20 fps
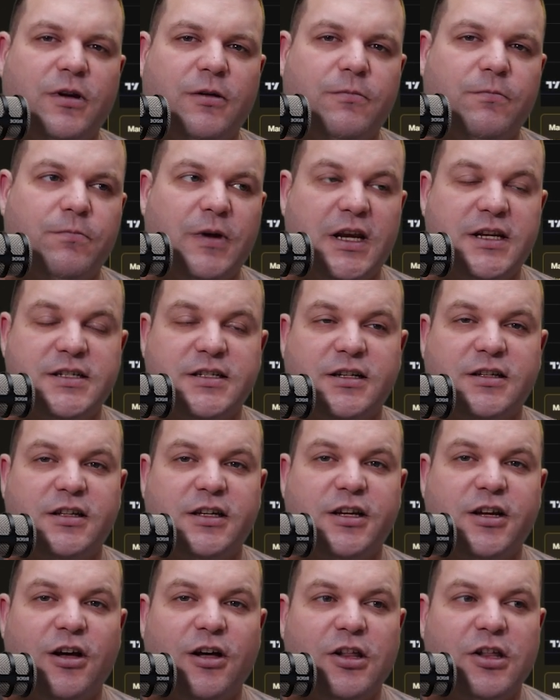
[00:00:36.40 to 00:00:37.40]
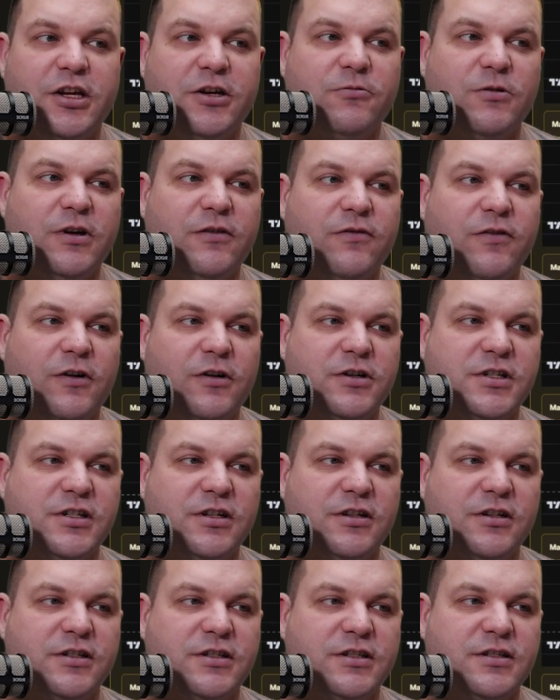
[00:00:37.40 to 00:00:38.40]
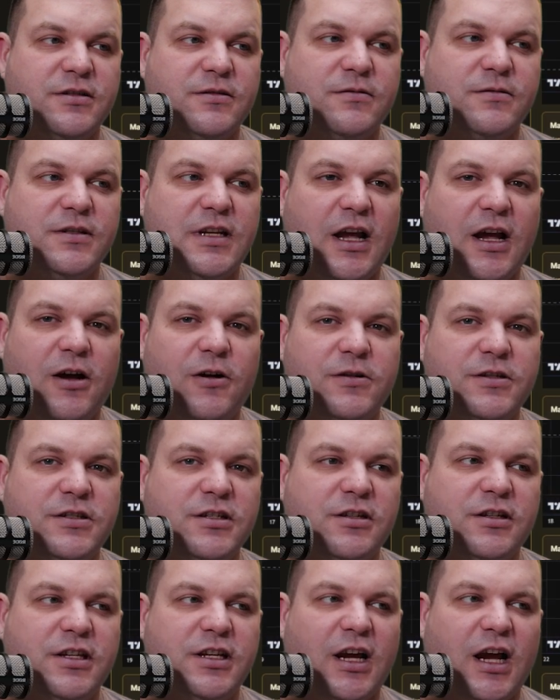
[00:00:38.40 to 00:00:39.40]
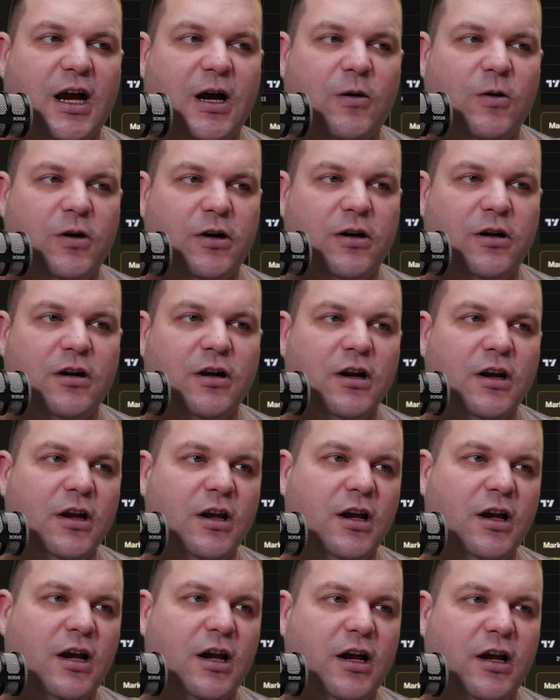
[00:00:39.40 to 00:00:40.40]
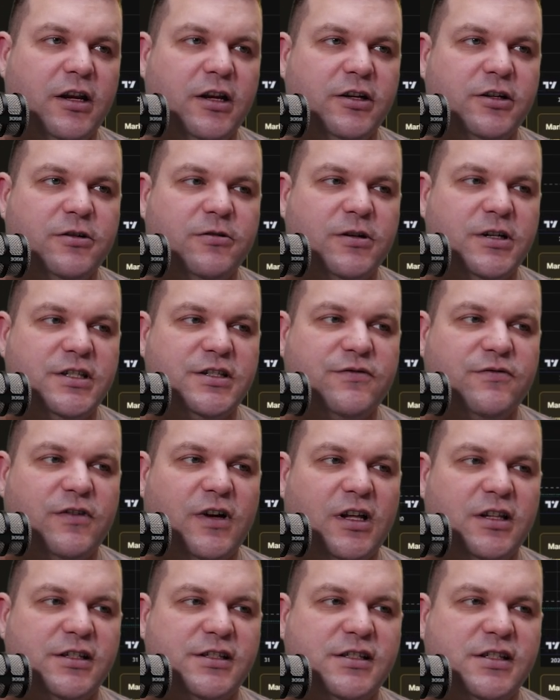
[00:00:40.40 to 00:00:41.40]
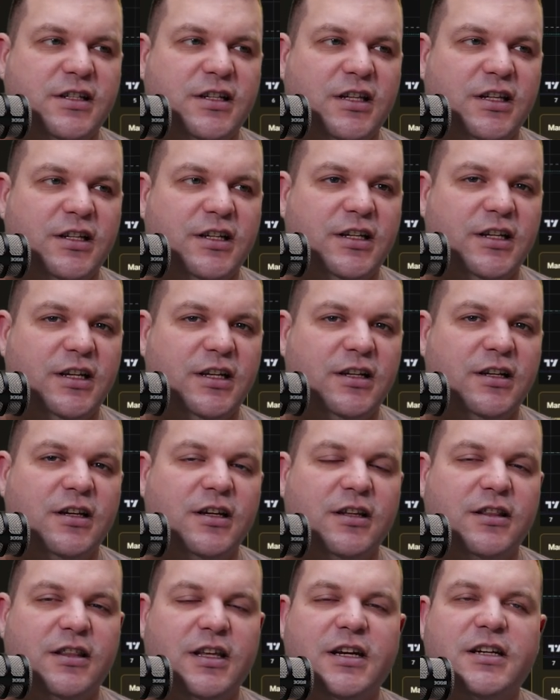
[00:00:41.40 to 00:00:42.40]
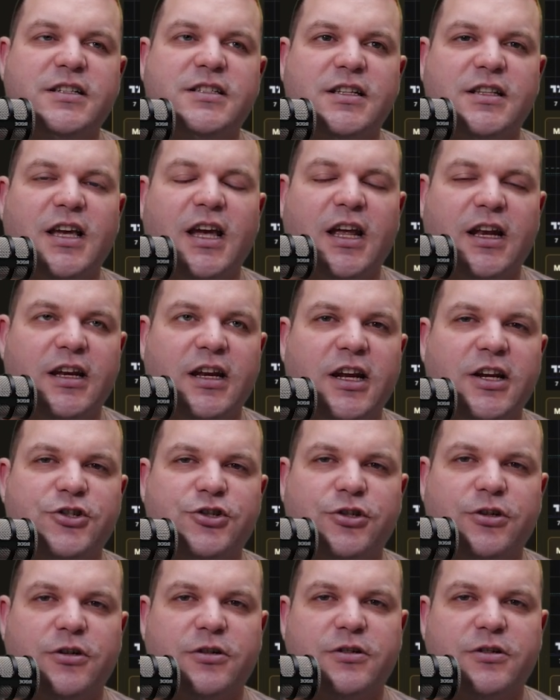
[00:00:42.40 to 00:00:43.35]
basically calling reversals down to the hour, increased volatility, things of that nature.